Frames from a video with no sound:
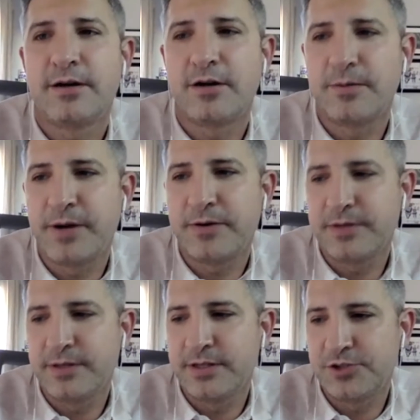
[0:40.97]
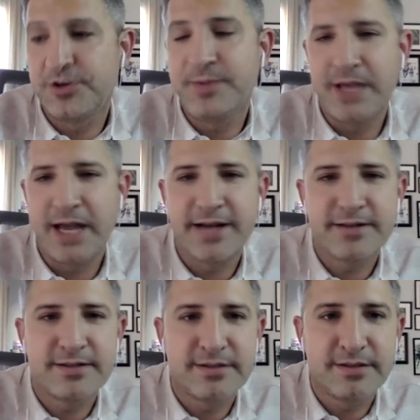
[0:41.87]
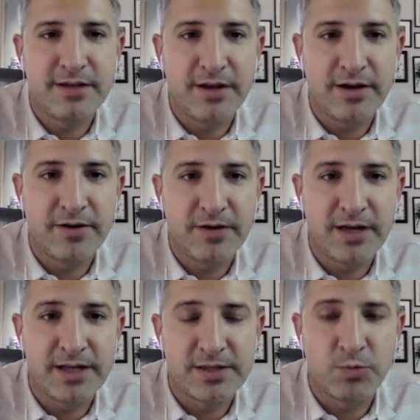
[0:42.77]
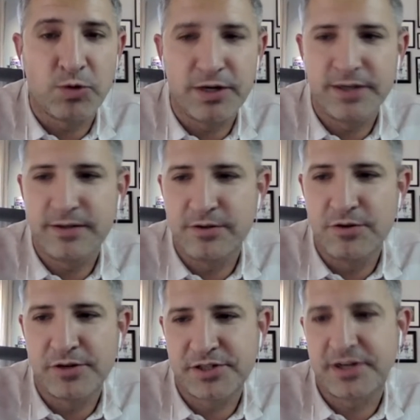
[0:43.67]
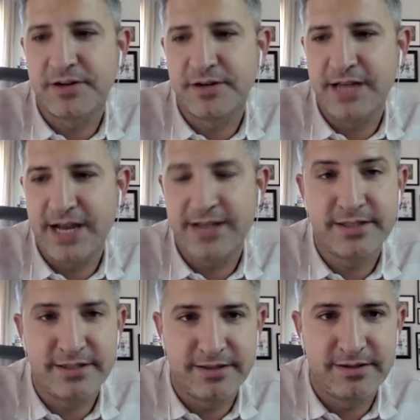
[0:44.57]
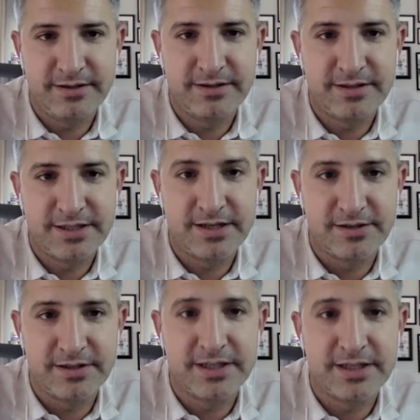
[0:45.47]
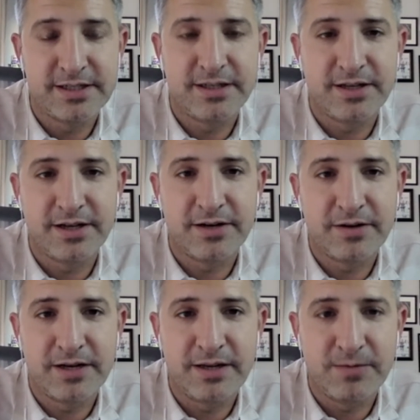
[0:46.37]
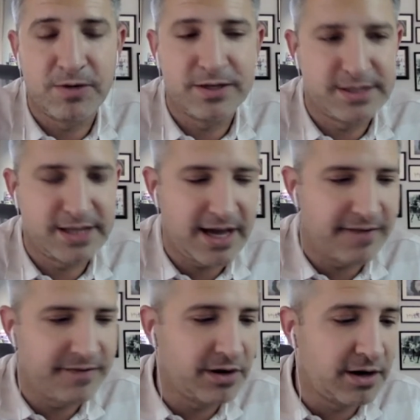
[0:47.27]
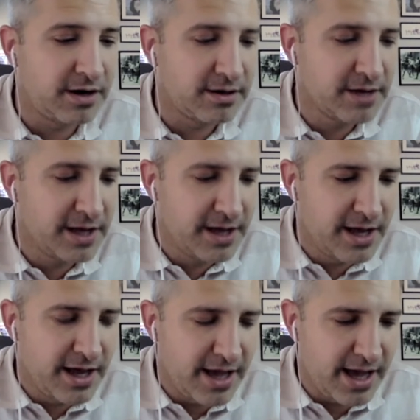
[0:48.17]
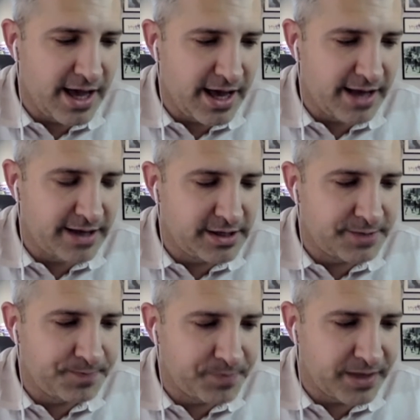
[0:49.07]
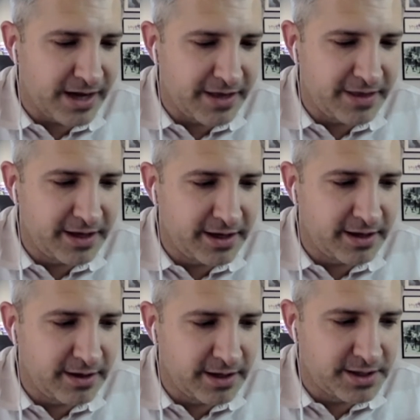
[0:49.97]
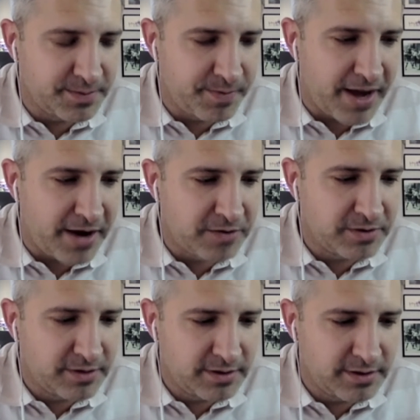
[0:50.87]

are about this dream he has, you know, and it's the one North Star he has in, in the series, you know, and he wants to have it all. And I think it's about